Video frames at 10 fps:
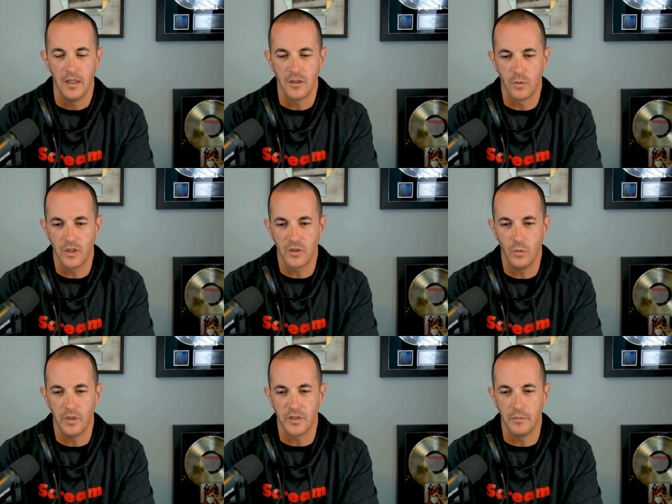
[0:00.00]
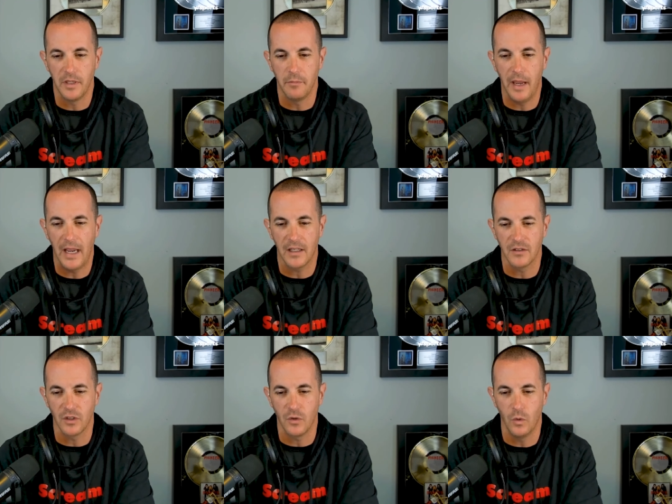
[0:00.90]
is Russell Wilson being back
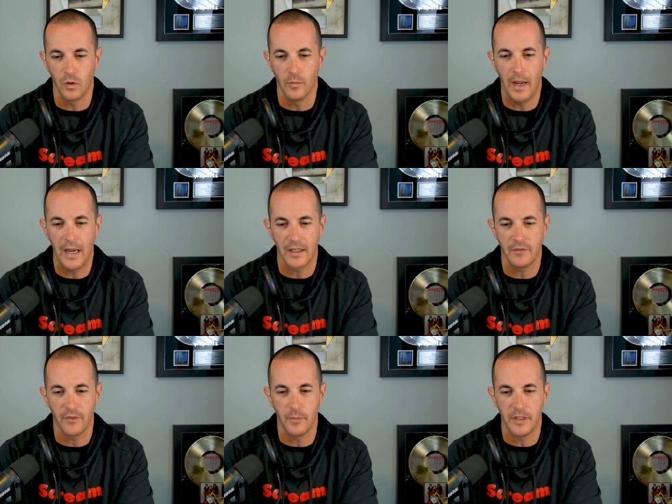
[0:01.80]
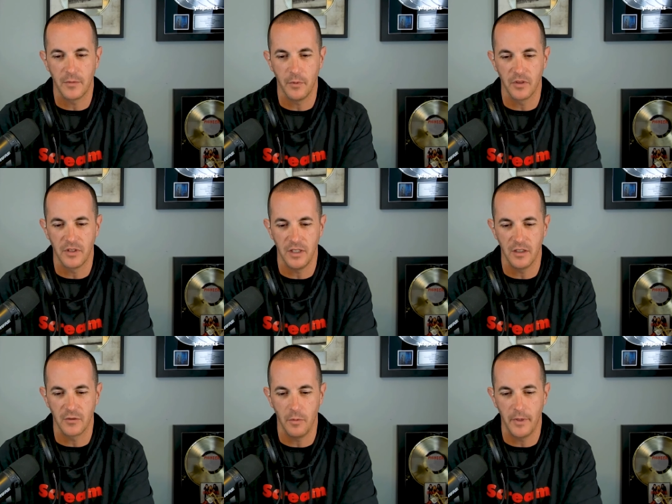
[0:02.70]
as the quarterback of the Pittsburgh
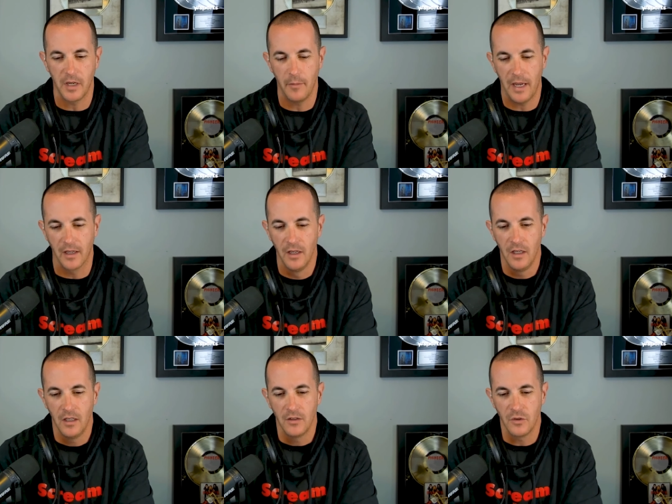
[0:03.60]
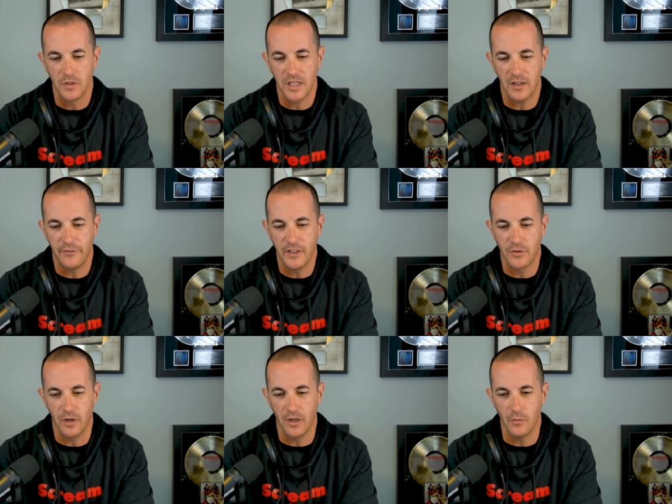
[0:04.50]
Steelers. When we come back, Jori's got a
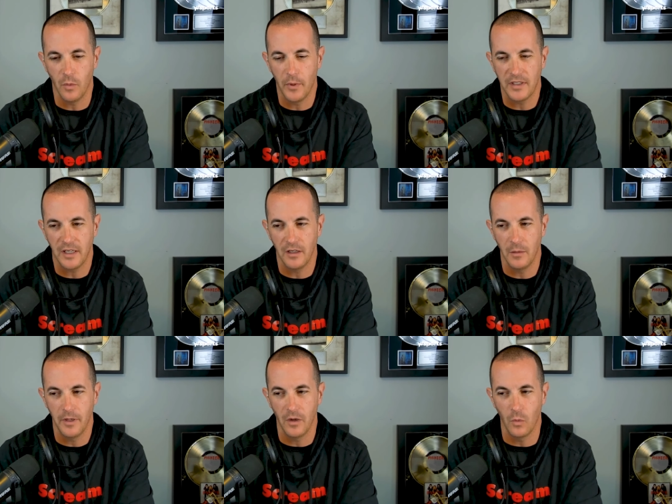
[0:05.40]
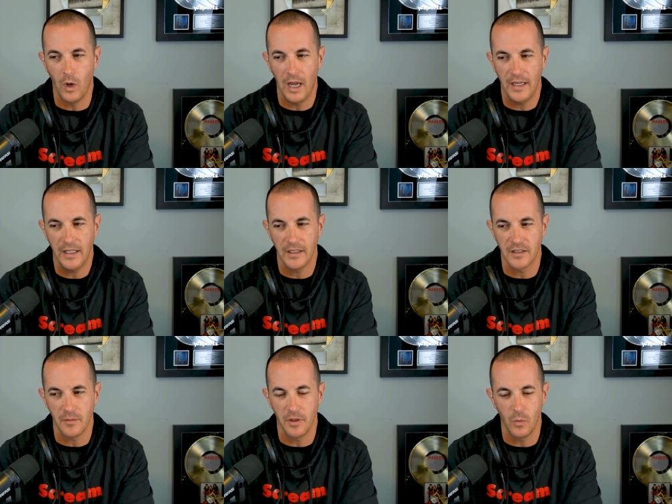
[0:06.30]
feature on it. We'll break down a little bit of the why and
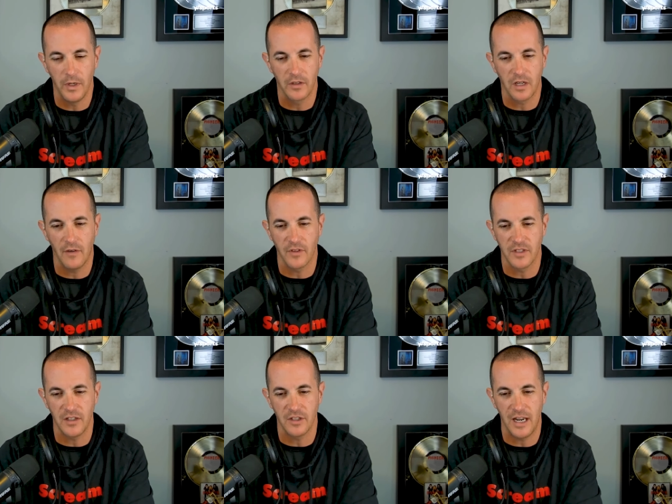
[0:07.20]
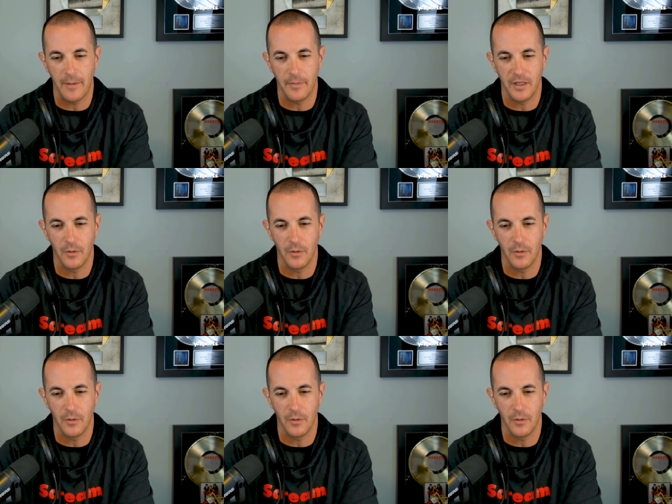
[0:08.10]
some of the weird conversation happening